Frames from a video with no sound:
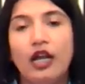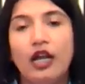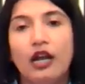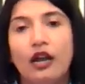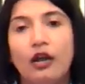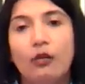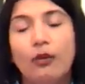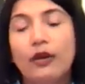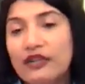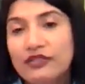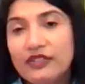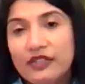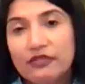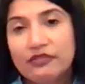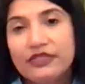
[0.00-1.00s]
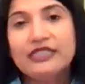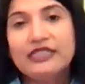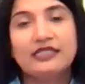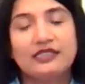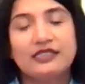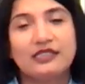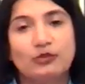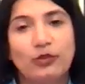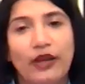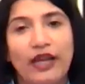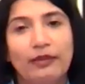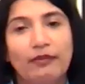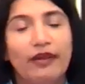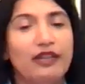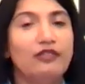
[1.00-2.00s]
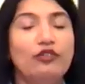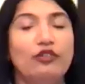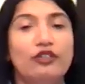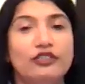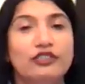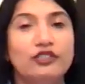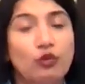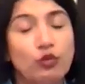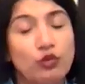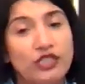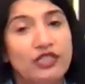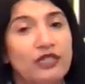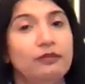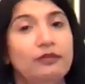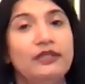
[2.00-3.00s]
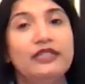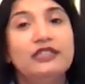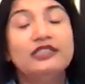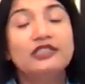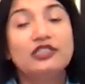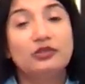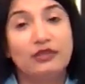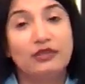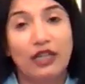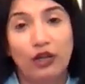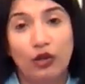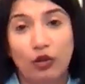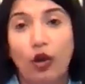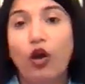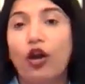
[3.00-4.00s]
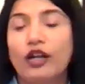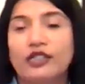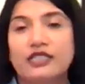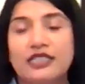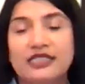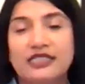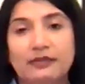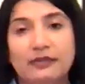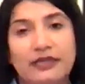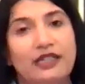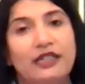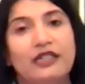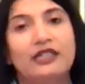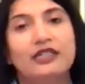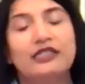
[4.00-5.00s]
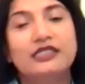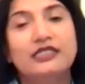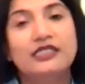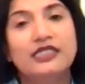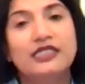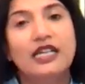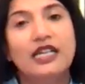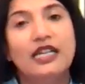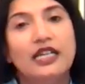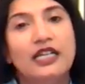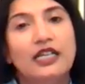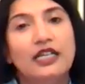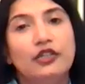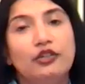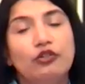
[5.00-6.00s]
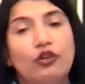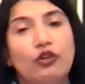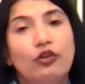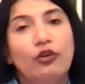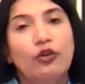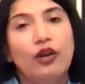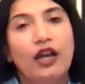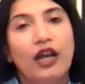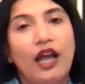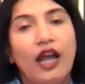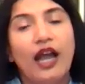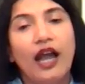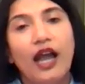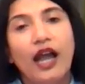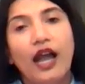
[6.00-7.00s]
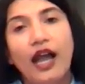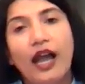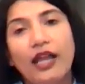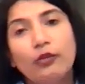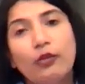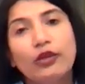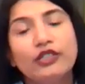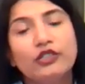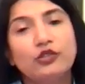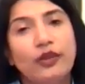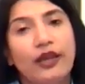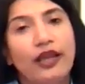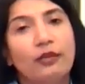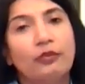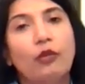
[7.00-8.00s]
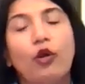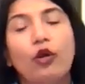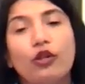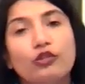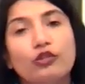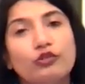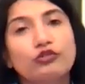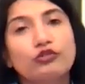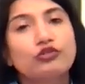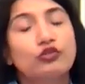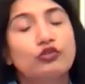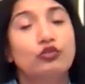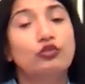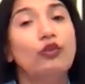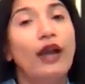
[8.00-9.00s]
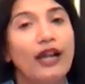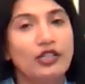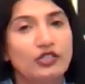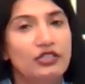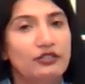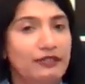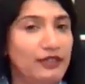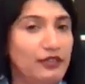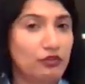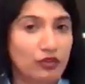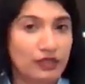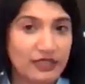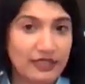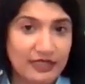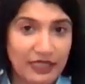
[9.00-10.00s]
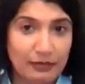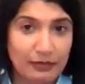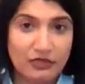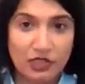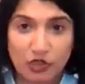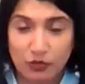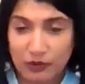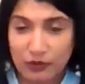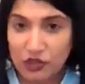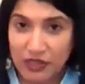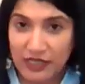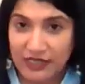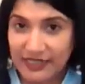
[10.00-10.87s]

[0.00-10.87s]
One of the reasons why mindfulness coaching appeals to me a lot is because, you know, I wanted to help all those who actually went through the same situation